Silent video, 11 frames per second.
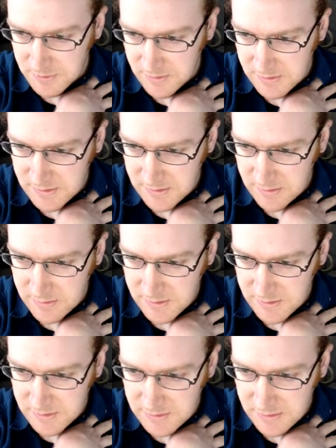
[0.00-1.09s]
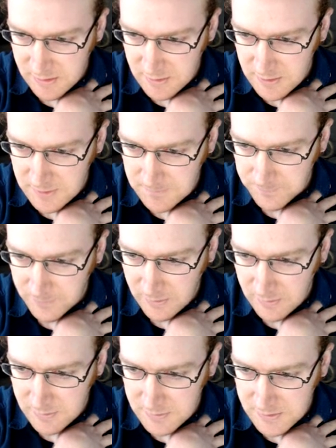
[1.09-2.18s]
this, there's this Atari,
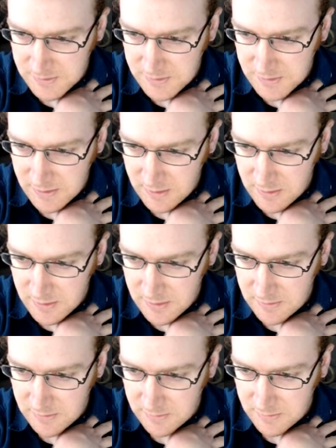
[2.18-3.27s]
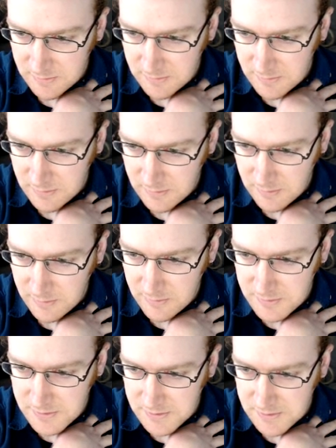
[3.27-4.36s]
there's this Atari, or there's
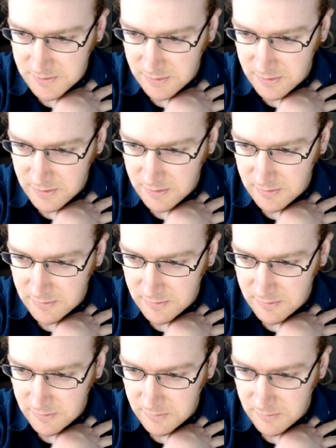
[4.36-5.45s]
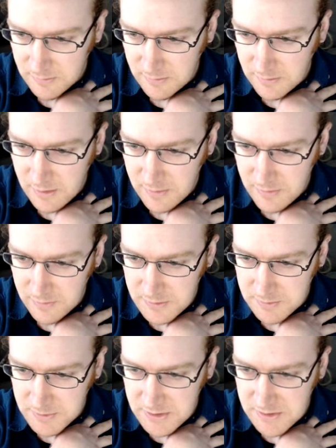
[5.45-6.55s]
this Atari, and then there's the
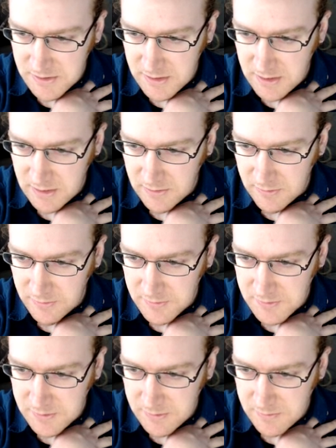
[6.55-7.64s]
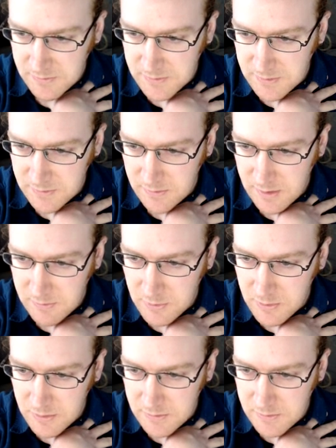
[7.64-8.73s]
potential that he can kill those stones. So I'm
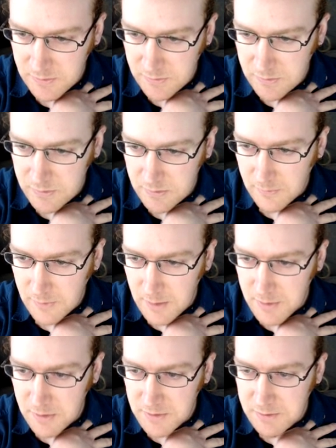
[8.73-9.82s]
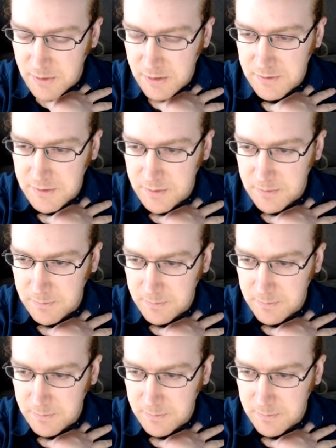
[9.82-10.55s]
going to respond this way.